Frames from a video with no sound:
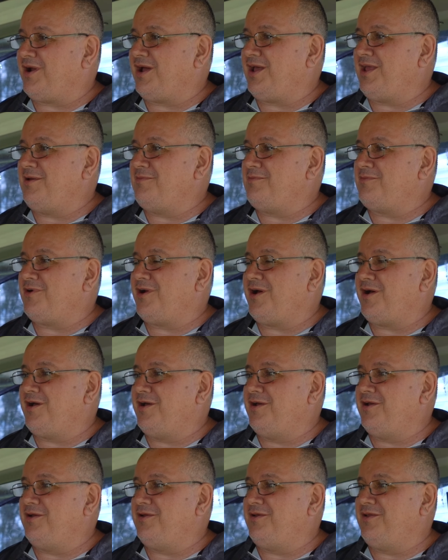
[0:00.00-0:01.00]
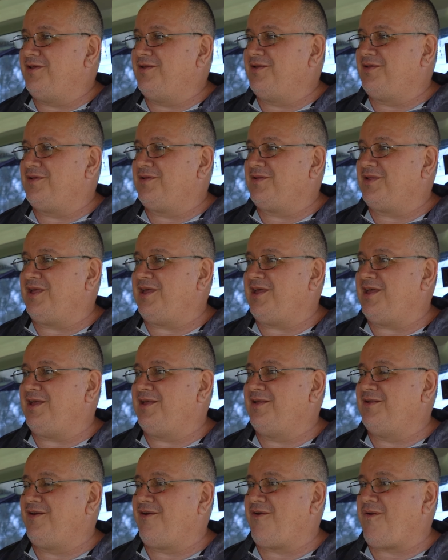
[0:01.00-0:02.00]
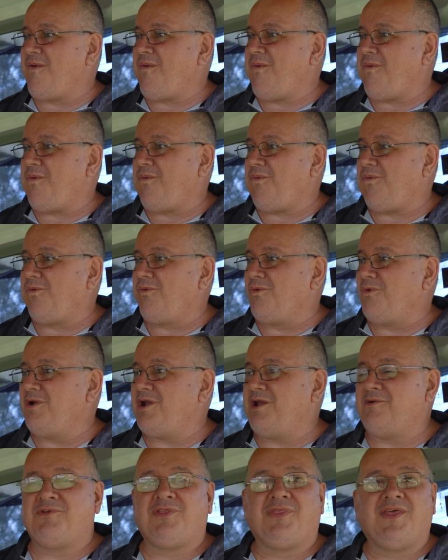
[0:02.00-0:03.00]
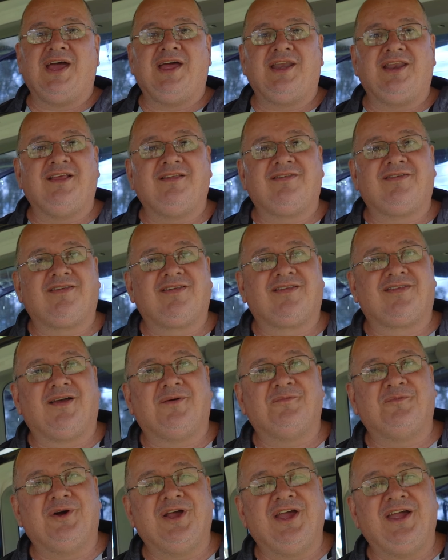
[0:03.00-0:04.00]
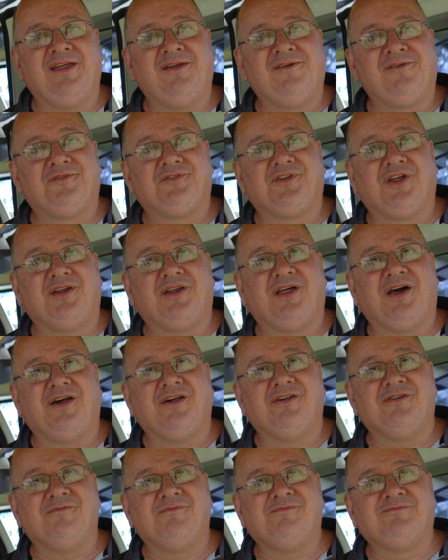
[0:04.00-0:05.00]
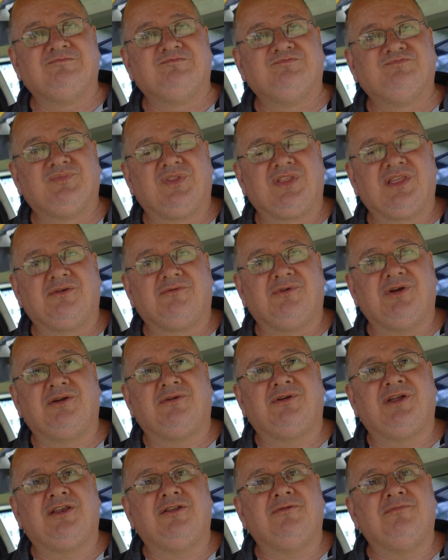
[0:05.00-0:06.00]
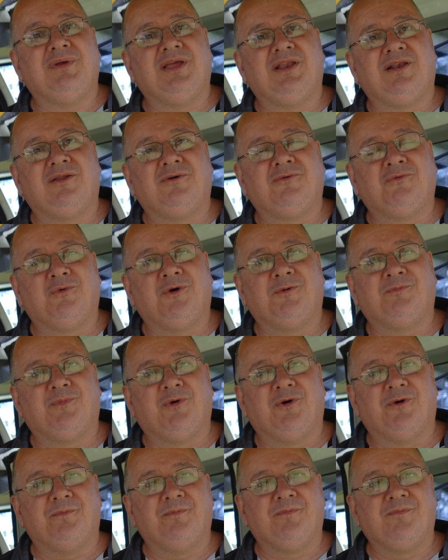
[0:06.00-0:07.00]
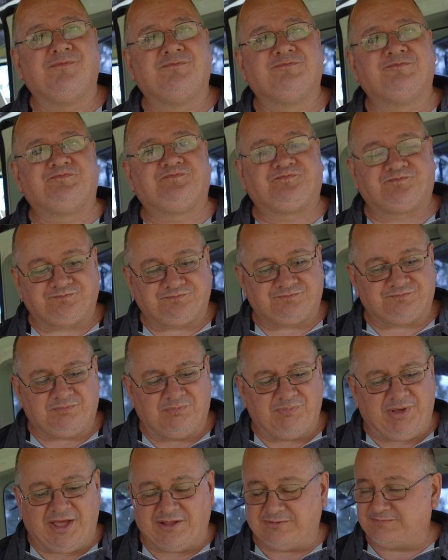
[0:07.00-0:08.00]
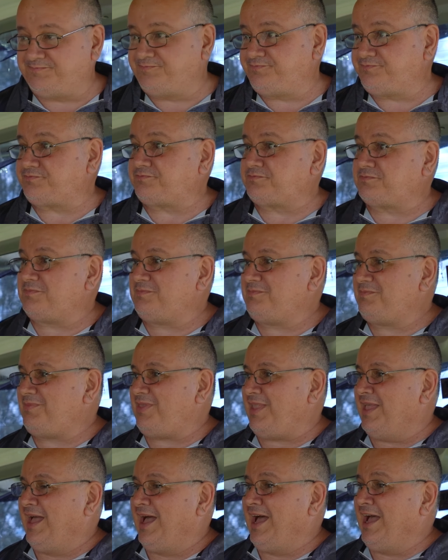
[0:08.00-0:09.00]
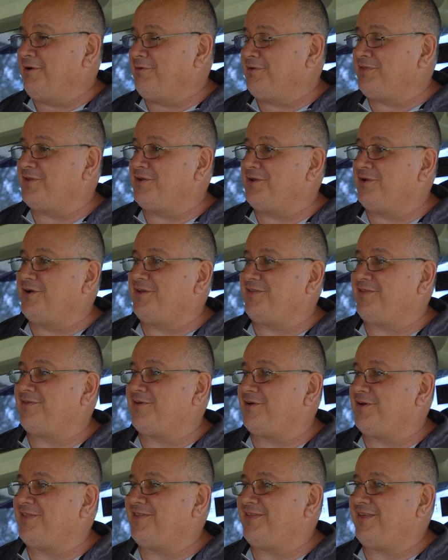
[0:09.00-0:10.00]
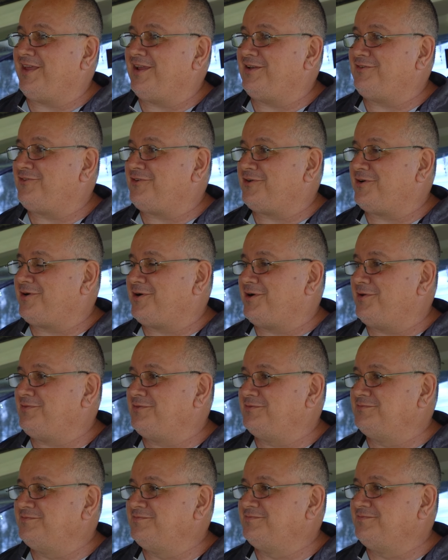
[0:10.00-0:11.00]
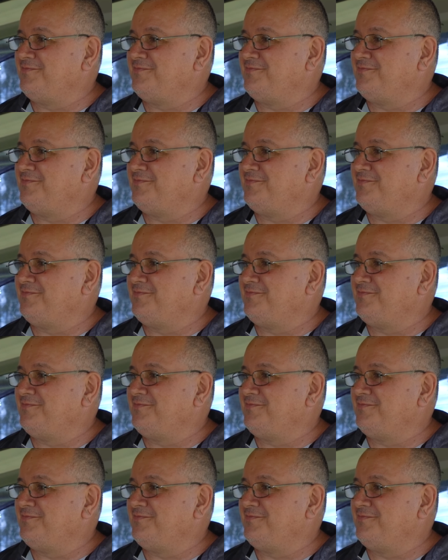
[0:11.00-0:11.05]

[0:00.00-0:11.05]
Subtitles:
Graham Road? Yeah. Wherever that is, somewhere. Don't know. We were in the middle of Whoop Whoop. But, hey, it was a nice sightseeing drive.